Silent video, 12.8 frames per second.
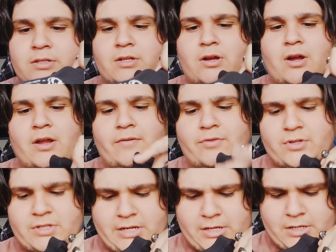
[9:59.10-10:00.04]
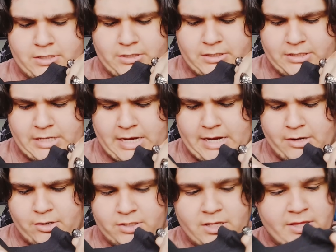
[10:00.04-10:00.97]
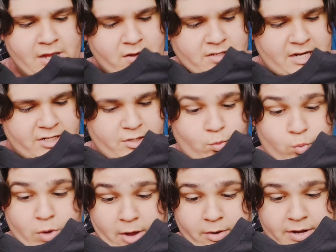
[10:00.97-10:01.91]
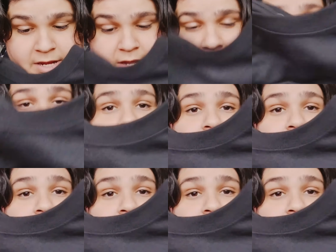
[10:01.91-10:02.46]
Sorry if there's like a stain or something. I was actually wearing it,